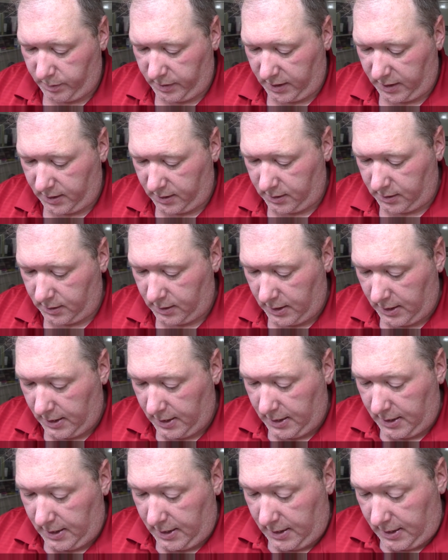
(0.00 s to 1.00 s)
because
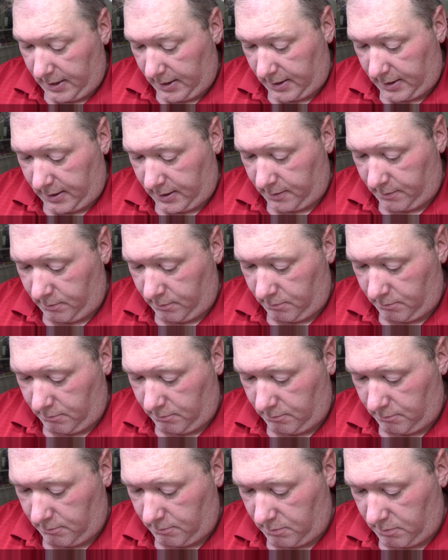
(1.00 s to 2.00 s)
I'm
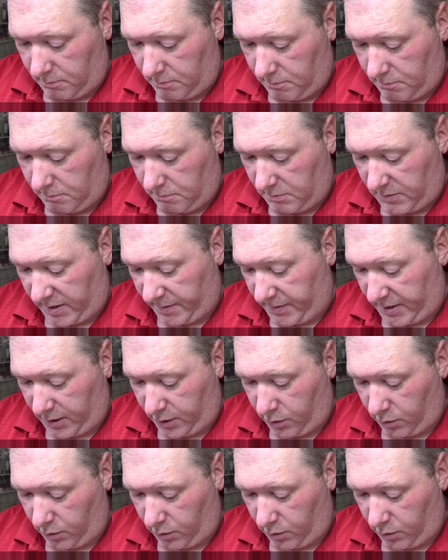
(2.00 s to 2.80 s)
not